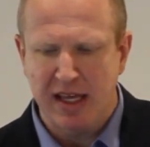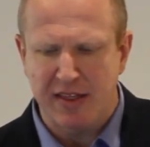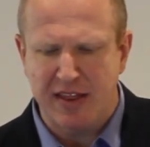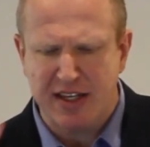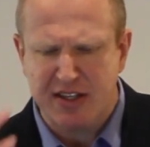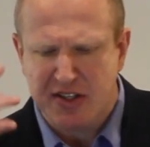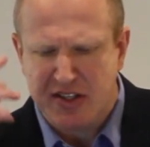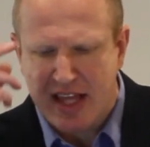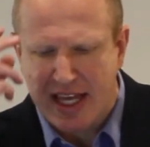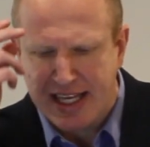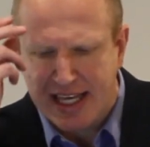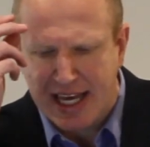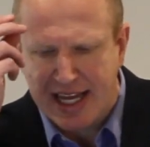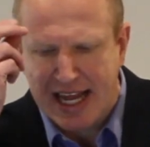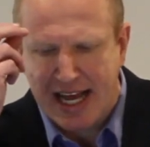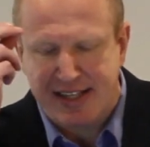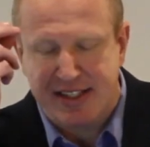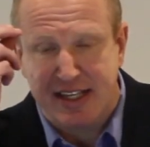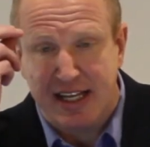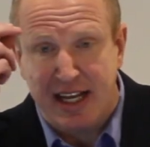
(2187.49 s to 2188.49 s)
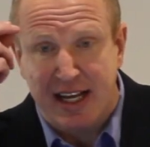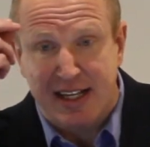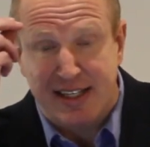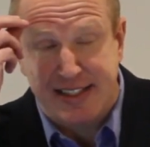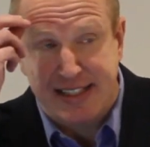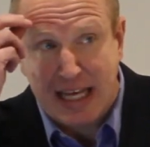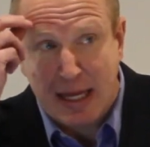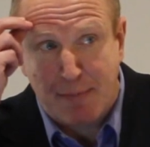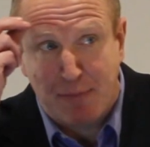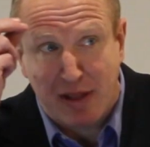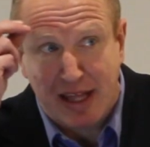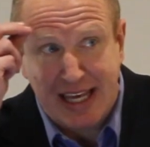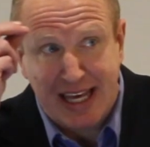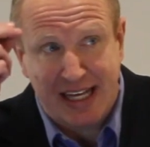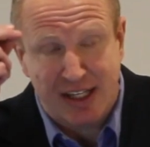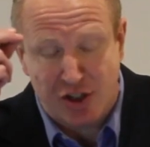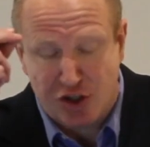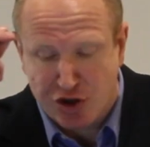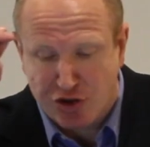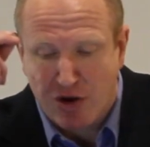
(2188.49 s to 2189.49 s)
This thinking has deeply
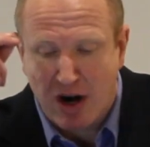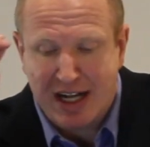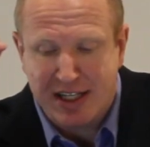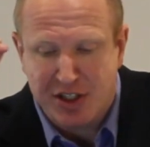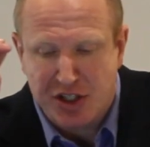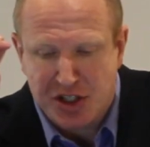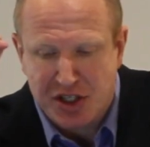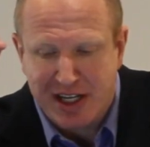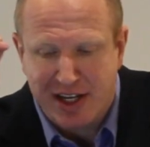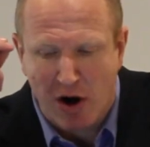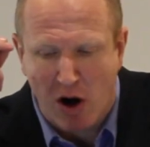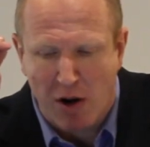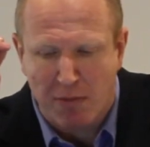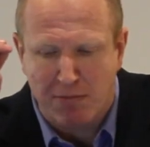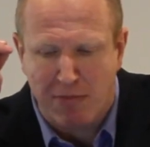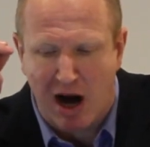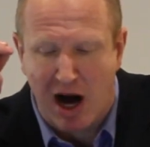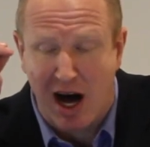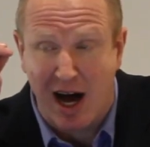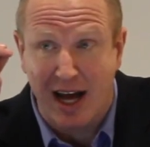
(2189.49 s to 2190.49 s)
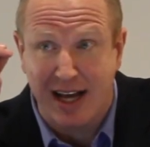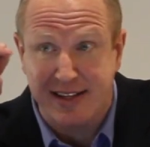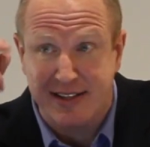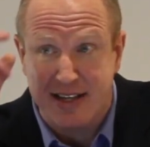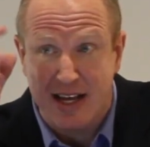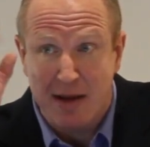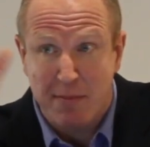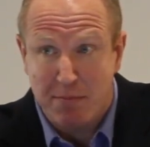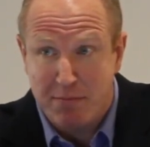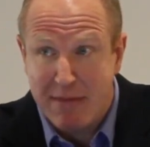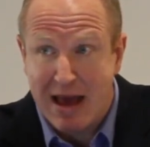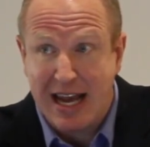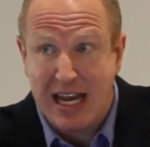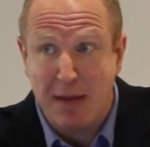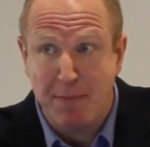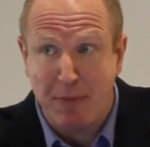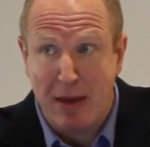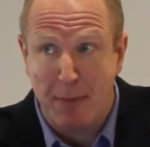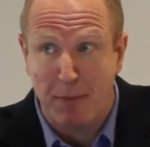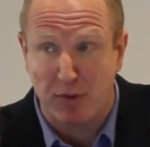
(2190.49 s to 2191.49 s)
entrenched in our minds,
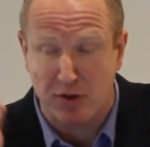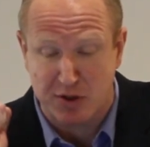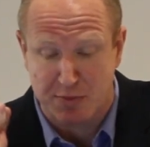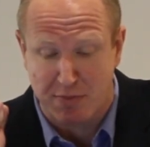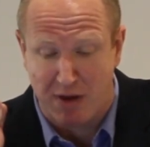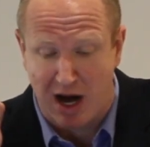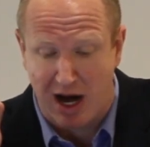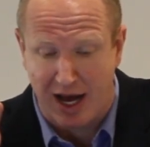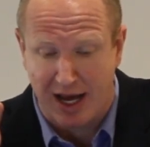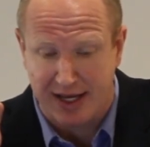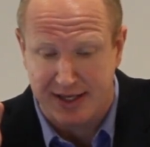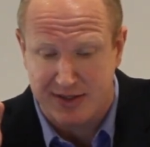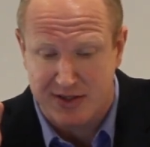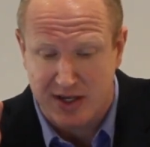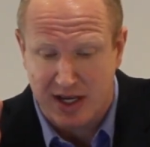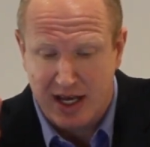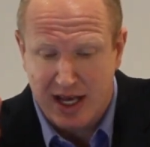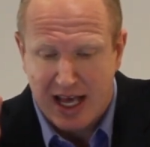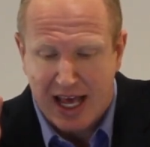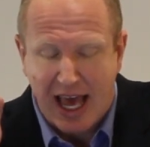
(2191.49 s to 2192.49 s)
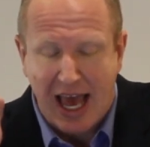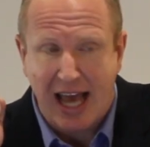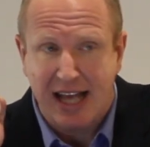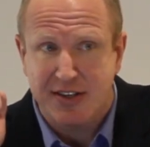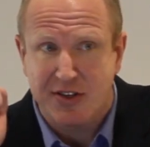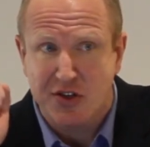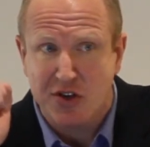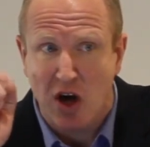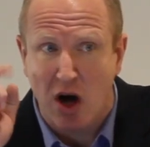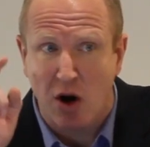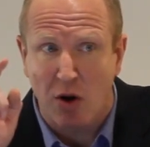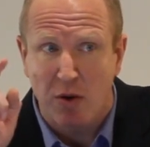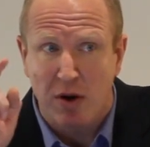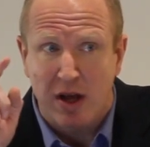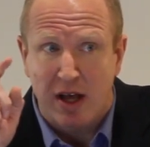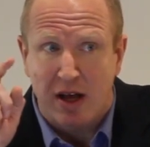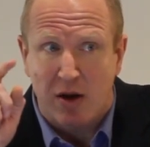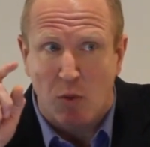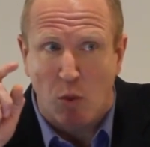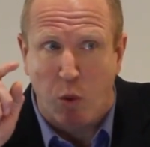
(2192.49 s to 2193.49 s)
many people's minds. And so,
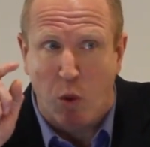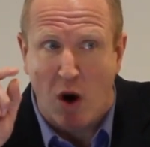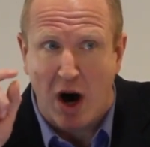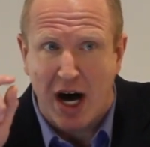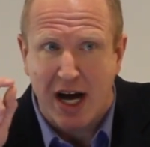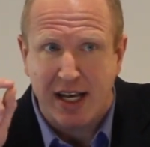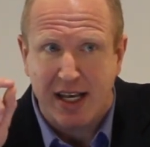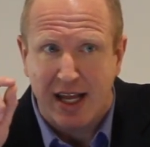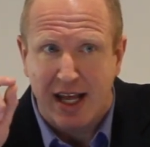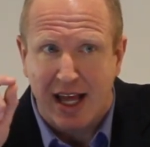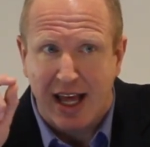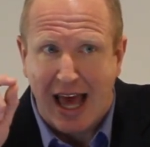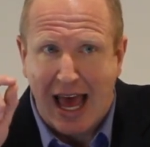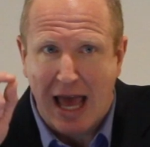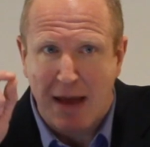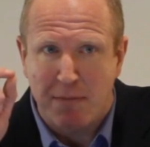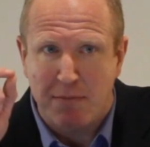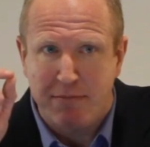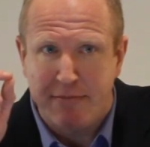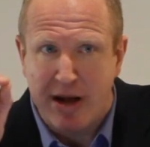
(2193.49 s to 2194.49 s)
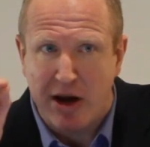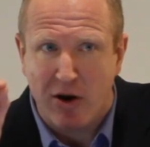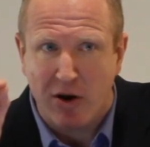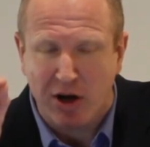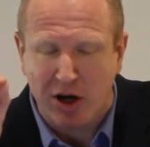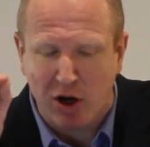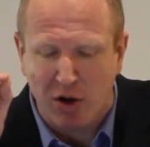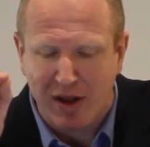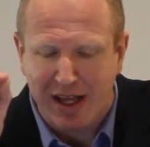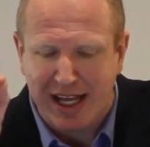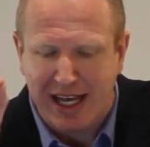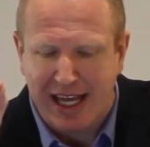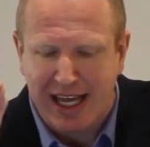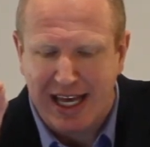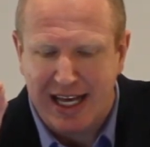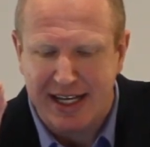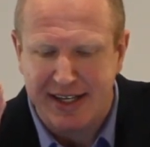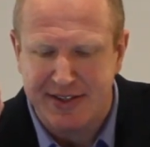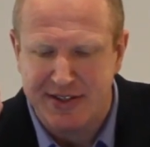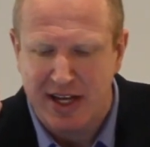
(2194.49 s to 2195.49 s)
what a miracle it
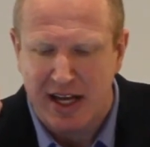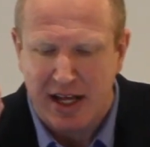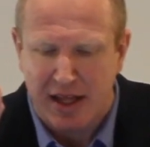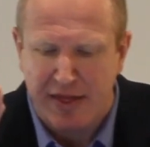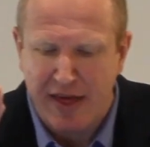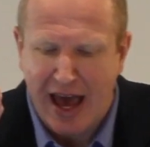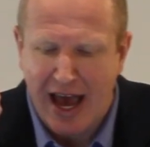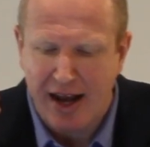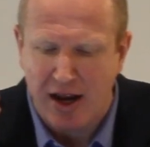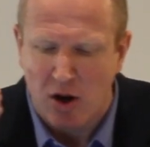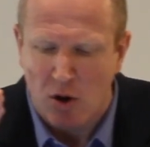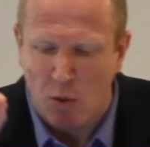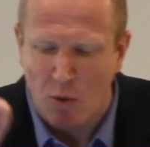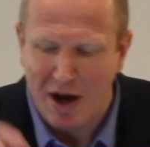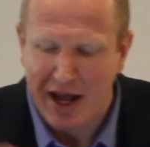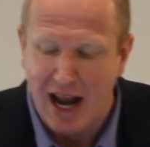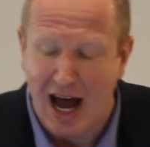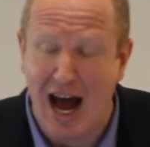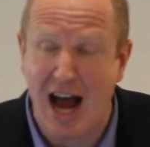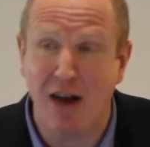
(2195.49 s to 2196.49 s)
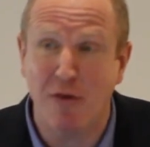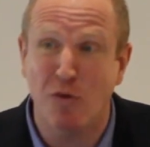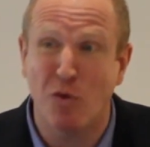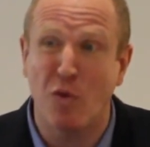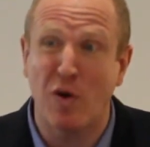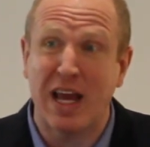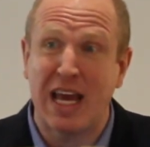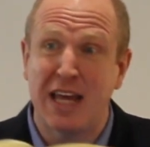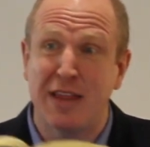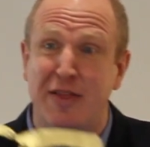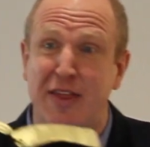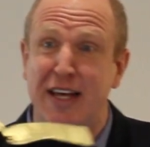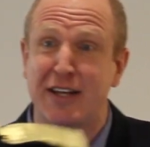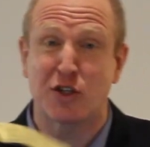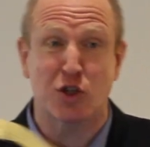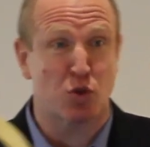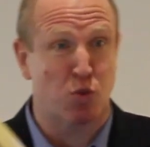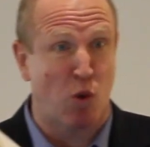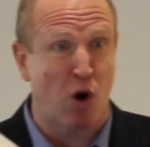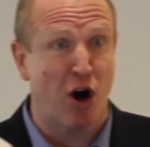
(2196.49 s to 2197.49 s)
is that when I read
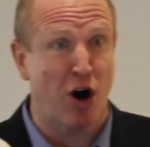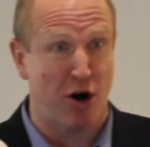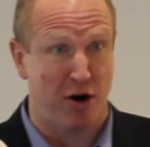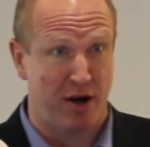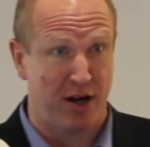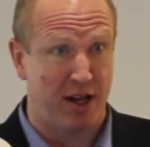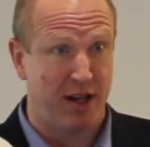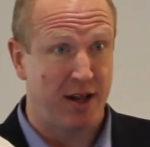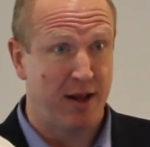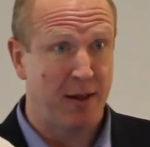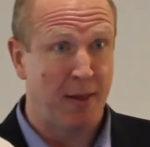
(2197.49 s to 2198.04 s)
this word,